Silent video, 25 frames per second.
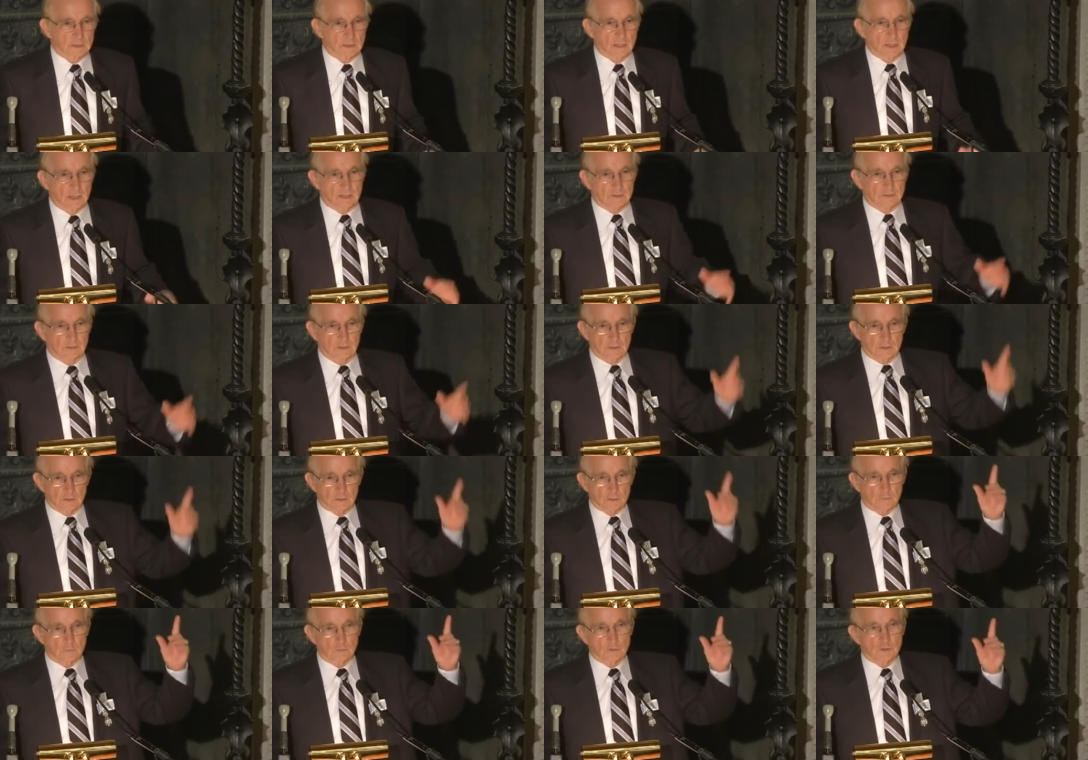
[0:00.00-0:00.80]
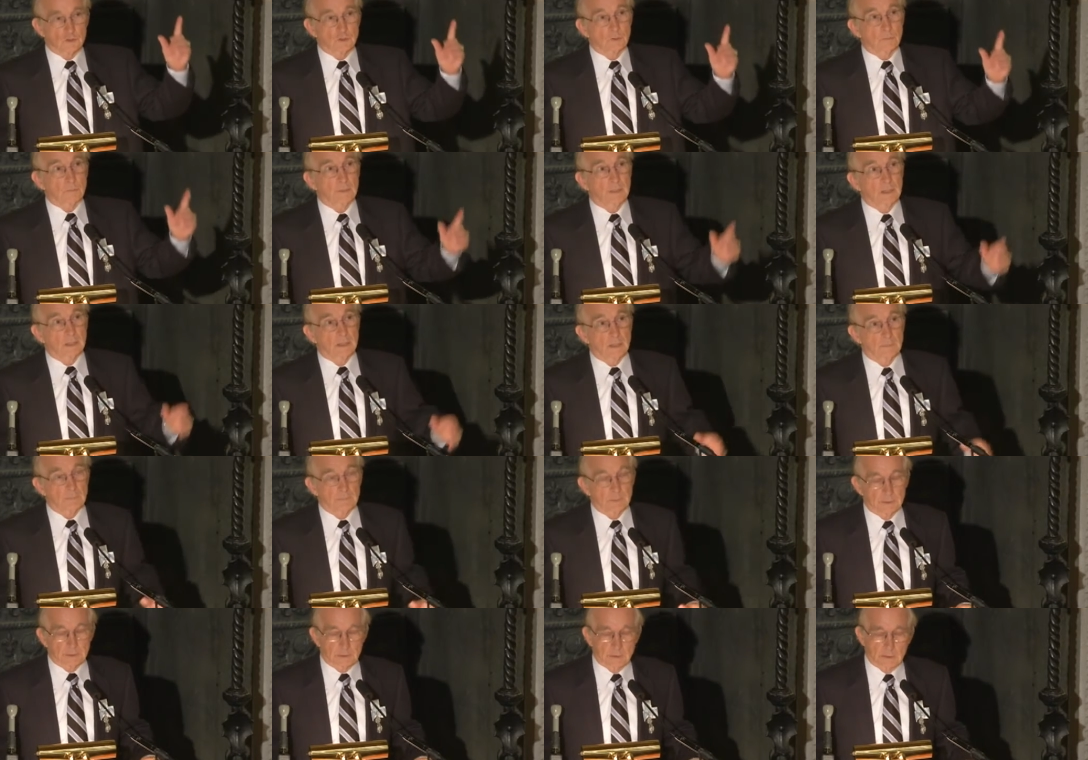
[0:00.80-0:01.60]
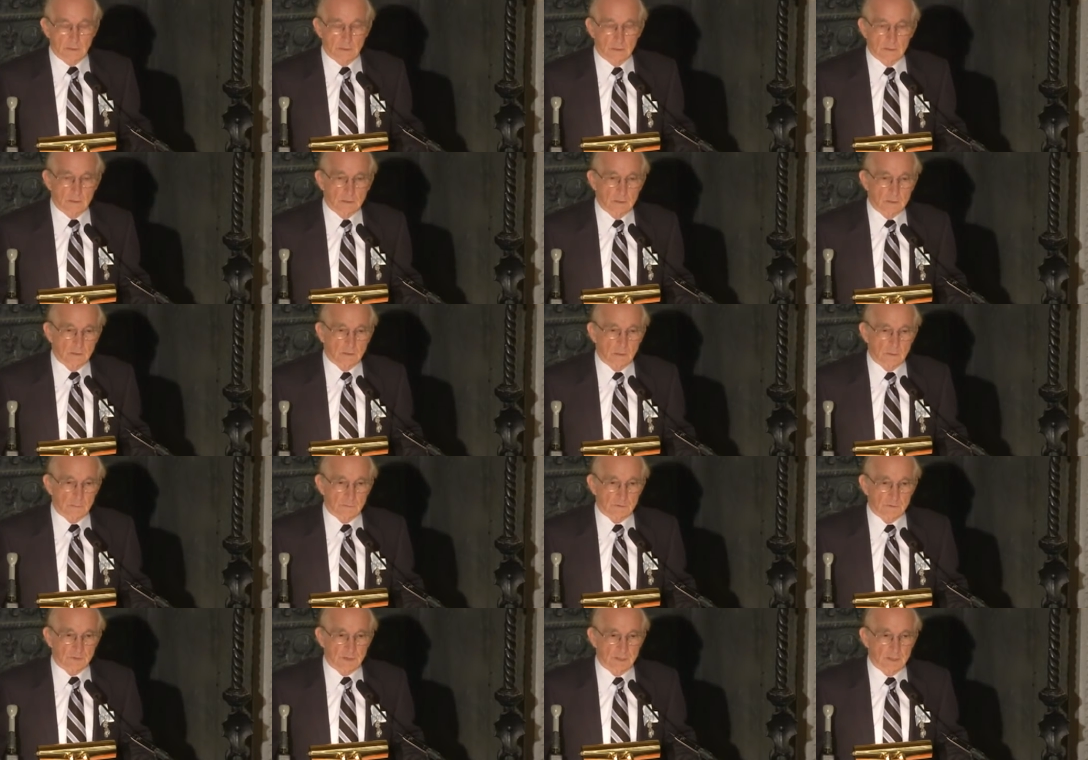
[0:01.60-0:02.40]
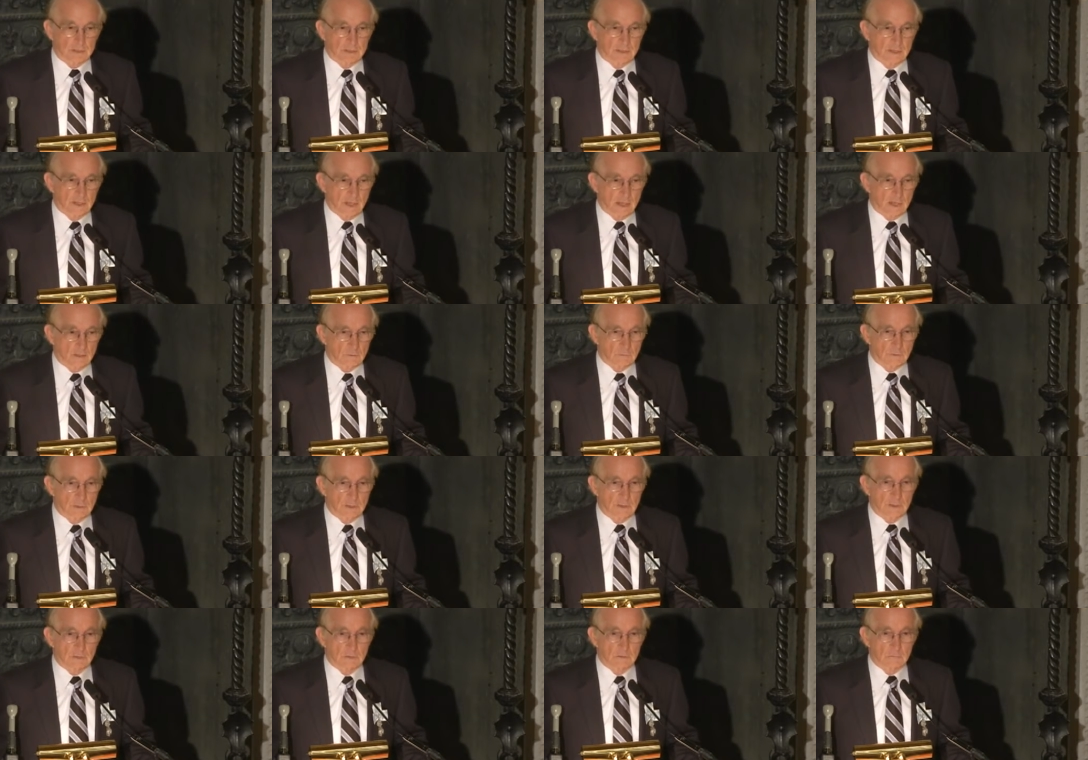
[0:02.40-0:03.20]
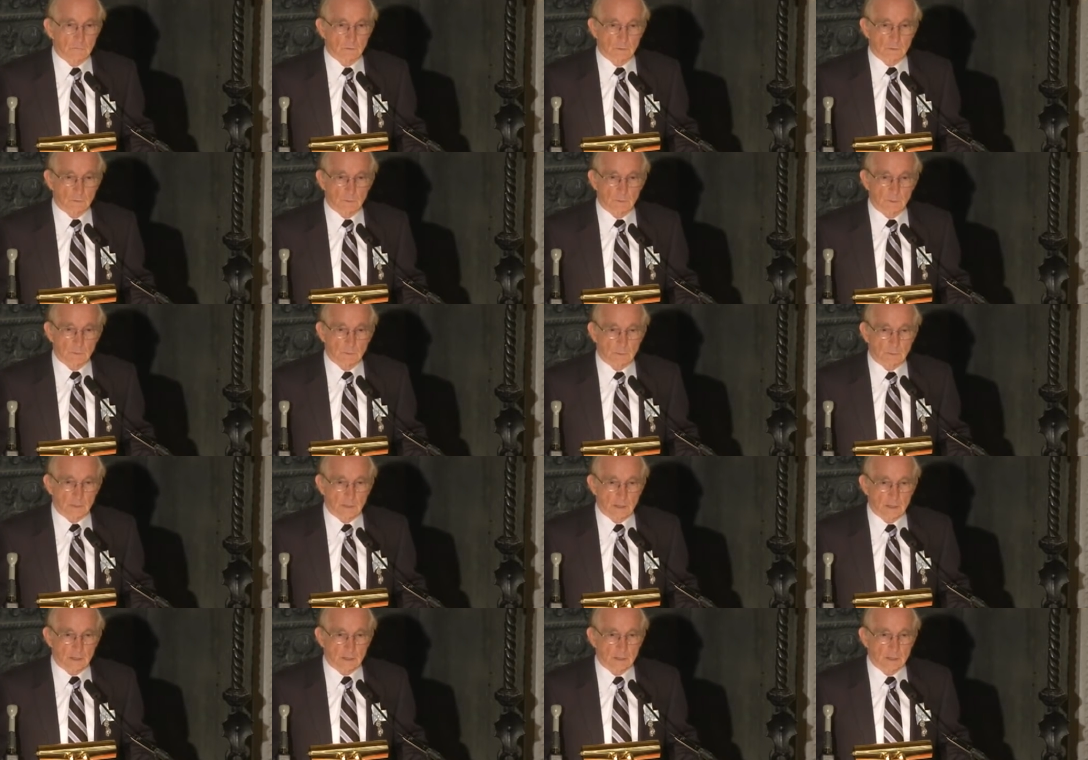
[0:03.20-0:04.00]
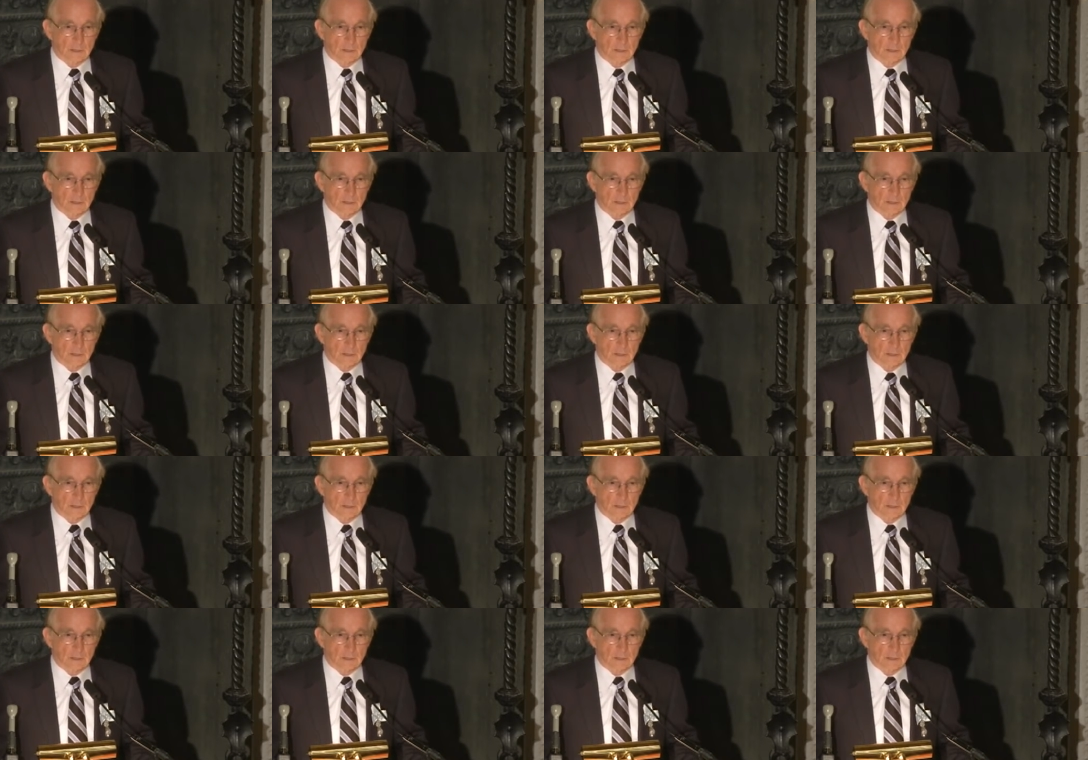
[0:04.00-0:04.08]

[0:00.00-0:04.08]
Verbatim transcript: cocktails which will be up in the Olmsted Gallery when we break